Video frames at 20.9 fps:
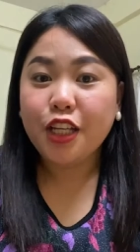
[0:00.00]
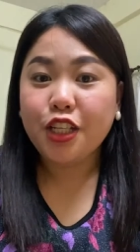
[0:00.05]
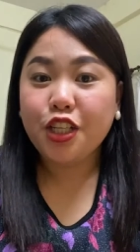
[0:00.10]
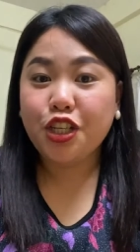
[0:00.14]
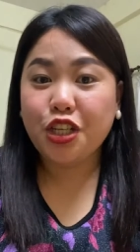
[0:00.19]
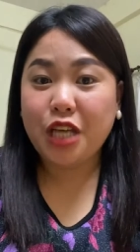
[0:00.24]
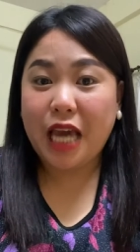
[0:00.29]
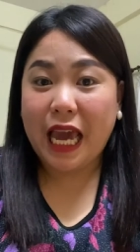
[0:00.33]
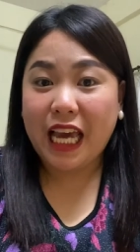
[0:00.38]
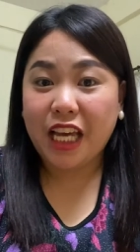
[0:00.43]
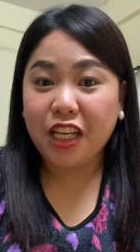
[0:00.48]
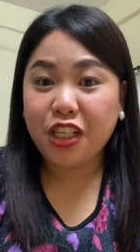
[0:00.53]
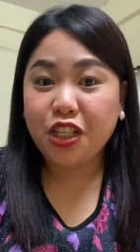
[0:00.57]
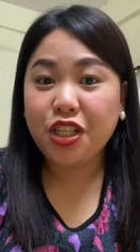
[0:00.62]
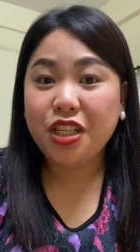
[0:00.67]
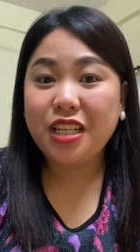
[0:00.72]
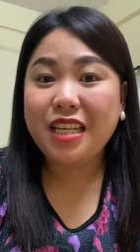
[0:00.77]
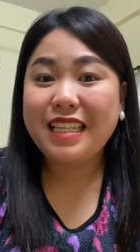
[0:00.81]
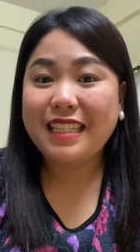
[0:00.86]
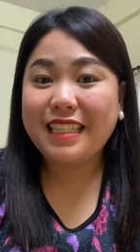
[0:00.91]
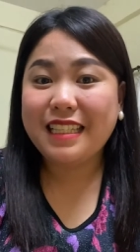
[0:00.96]
Change
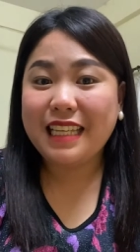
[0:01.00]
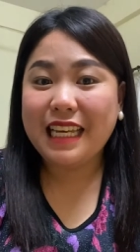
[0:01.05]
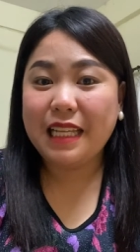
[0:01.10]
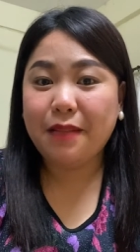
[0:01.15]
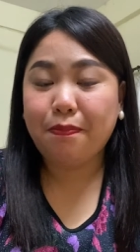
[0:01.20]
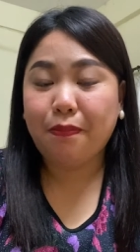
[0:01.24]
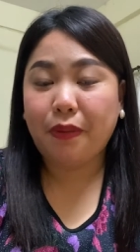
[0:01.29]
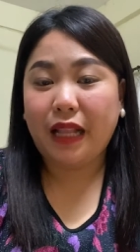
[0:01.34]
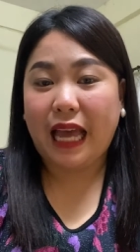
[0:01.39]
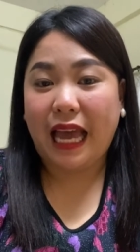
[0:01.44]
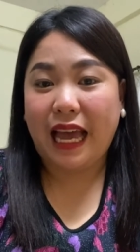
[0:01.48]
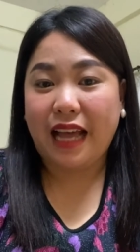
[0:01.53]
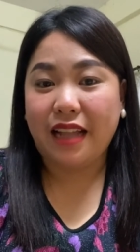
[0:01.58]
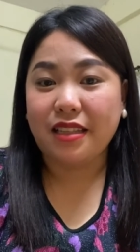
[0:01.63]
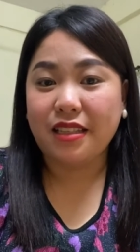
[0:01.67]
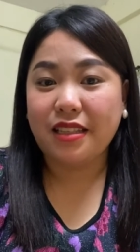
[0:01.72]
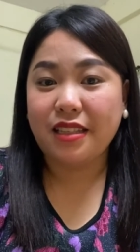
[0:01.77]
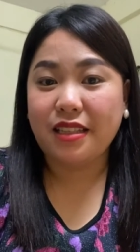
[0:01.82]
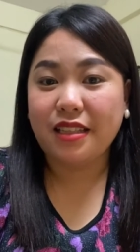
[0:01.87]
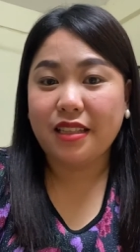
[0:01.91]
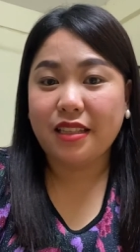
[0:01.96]
seed
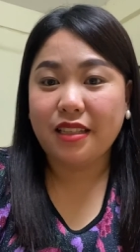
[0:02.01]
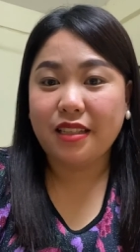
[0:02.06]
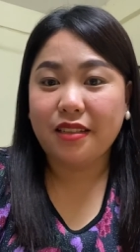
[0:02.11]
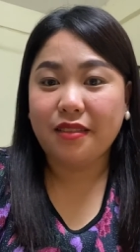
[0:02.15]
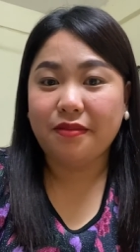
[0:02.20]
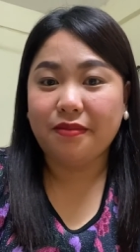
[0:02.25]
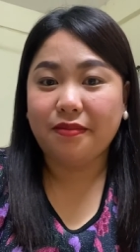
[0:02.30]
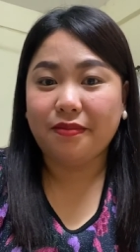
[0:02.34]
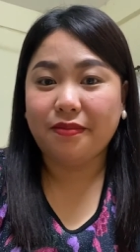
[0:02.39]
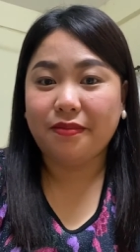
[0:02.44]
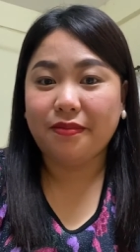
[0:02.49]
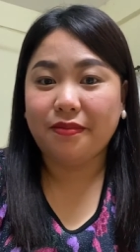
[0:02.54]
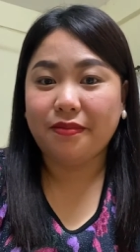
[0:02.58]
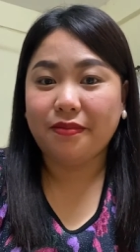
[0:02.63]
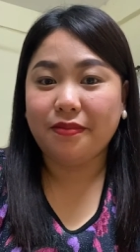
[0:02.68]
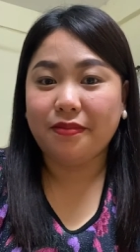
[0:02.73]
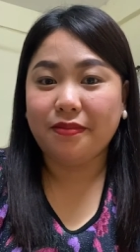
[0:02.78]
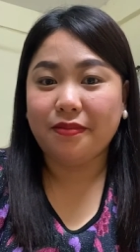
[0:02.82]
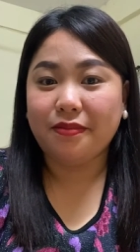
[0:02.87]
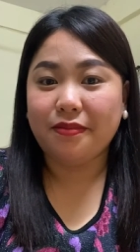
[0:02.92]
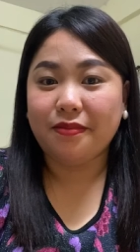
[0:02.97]
plans.
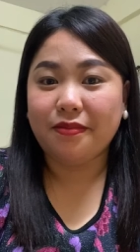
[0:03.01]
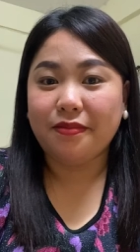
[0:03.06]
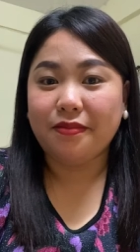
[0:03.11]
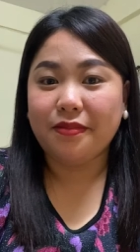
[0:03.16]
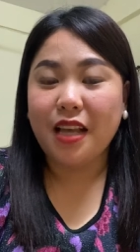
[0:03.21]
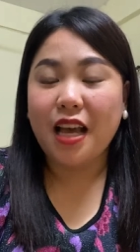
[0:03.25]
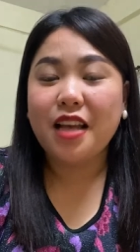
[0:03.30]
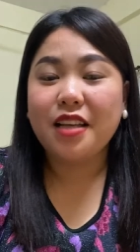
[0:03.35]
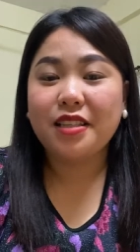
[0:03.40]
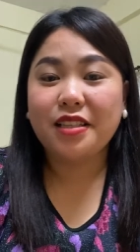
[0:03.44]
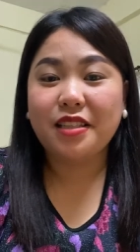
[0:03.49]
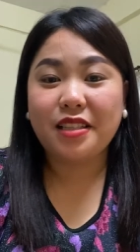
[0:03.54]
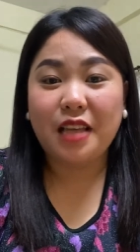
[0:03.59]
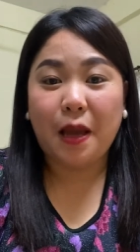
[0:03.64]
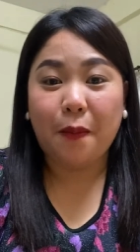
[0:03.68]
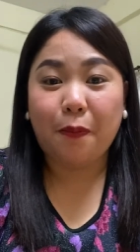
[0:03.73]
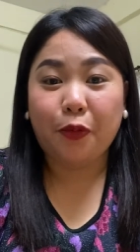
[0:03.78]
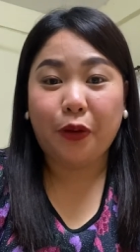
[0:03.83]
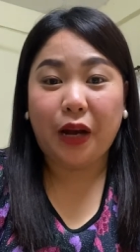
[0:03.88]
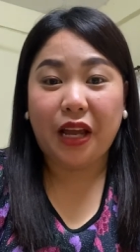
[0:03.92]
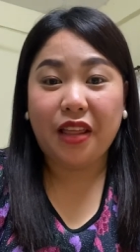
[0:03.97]

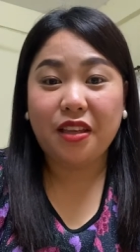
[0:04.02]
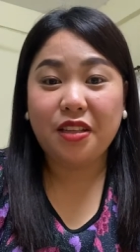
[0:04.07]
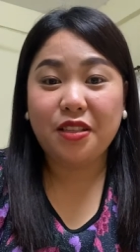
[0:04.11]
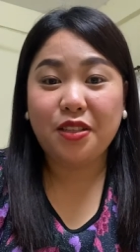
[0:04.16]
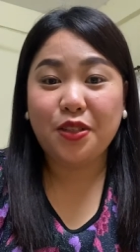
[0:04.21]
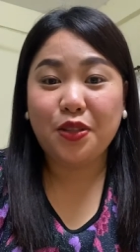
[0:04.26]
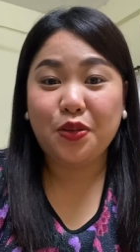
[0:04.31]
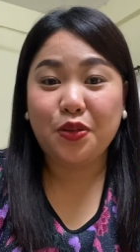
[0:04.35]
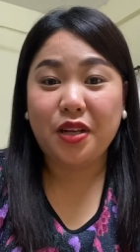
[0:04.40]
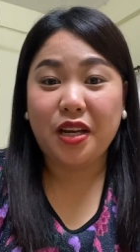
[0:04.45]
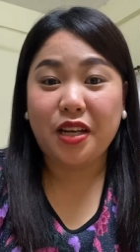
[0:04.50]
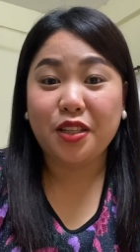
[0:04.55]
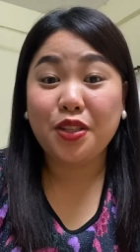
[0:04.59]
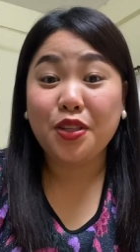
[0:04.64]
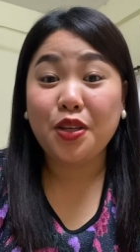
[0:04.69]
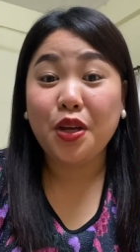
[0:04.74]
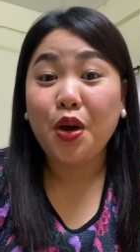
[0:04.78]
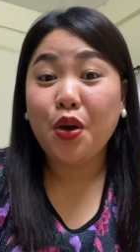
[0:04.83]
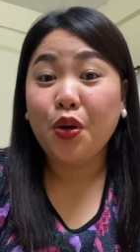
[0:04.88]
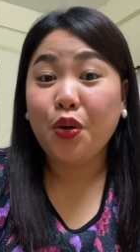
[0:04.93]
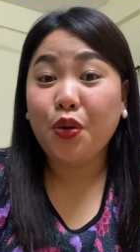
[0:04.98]
Separate the students
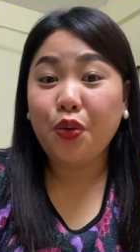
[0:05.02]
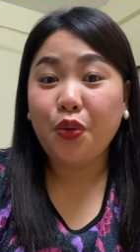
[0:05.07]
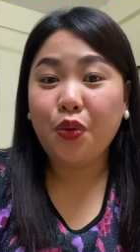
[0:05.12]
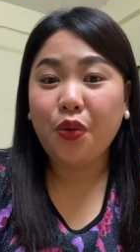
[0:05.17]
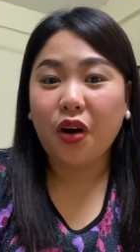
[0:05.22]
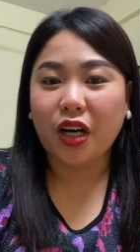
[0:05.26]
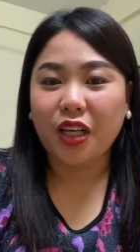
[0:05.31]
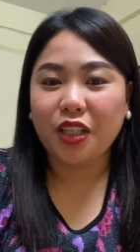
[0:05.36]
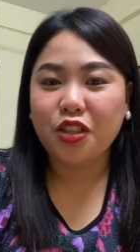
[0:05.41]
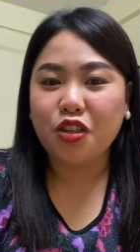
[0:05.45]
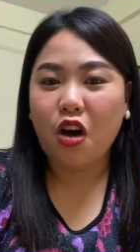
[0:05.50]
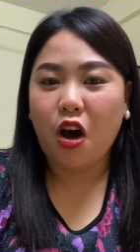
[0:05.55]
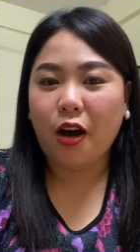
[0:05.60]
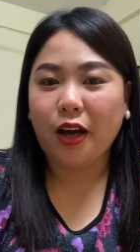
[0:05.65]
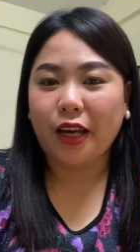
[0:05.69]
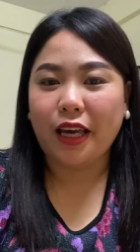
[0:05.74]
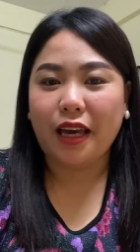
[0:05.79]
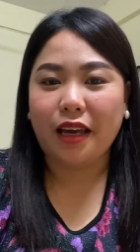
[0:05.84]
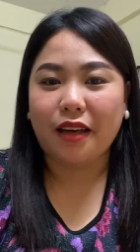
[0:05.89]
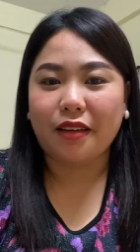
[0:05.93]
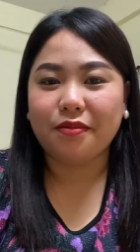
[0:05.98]
who are
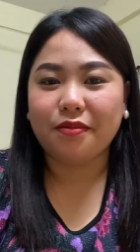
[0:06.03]
talking.